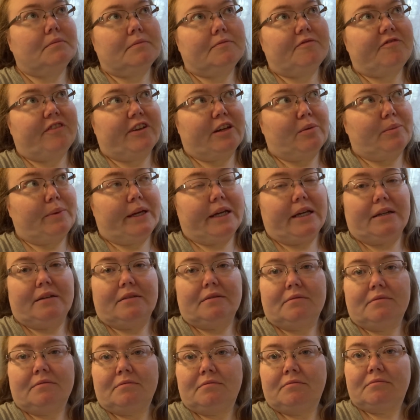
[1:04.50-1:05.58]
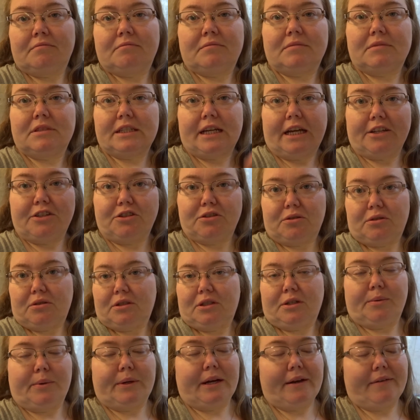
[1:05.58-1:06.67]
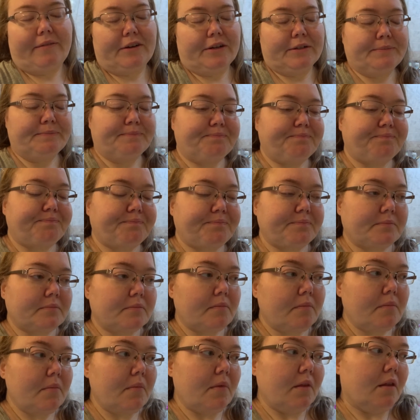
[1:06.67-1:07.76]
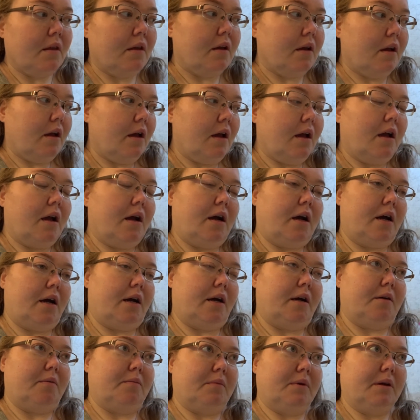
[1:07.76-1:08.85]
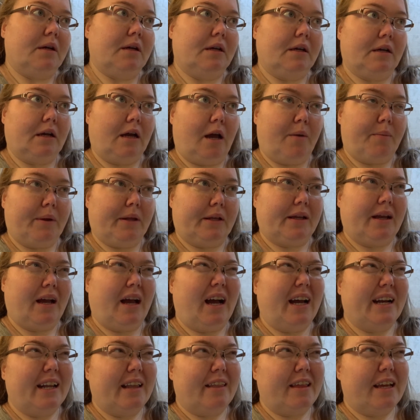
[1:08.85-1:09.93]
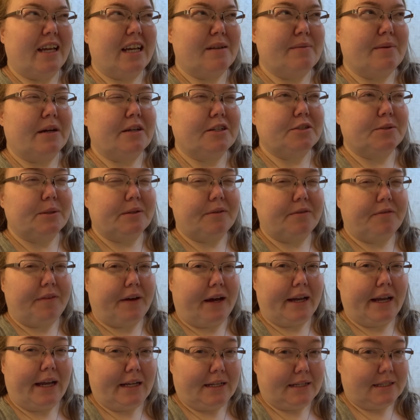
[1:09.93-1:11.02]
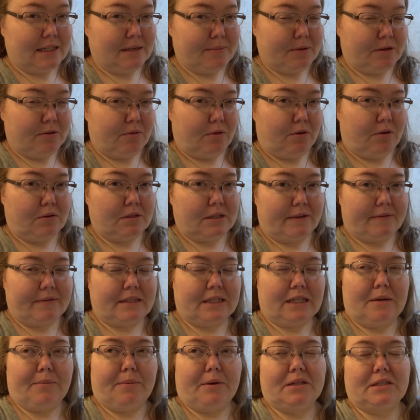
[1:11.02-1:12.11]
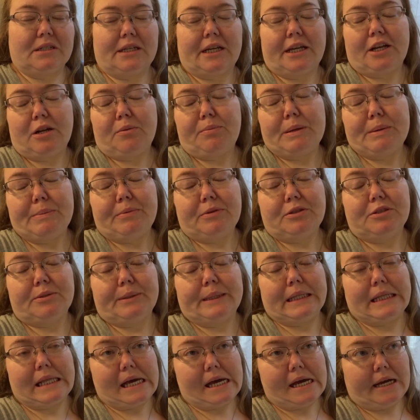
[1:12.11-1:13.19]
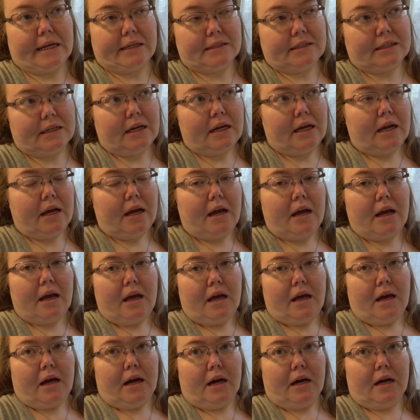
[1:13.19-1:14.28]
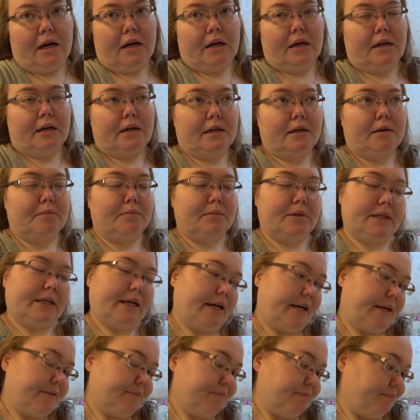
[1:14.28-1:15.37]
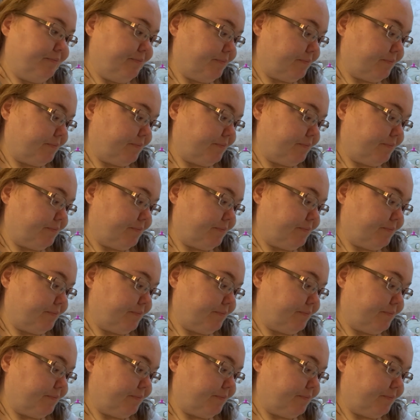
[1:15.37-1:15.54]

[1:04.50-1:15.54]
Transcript: filming schedule or whatever. Um, I've been kind of thinking about doing fathead cinnamon rolls. I've seen a bunch of keto people doing that. Um, but yeah,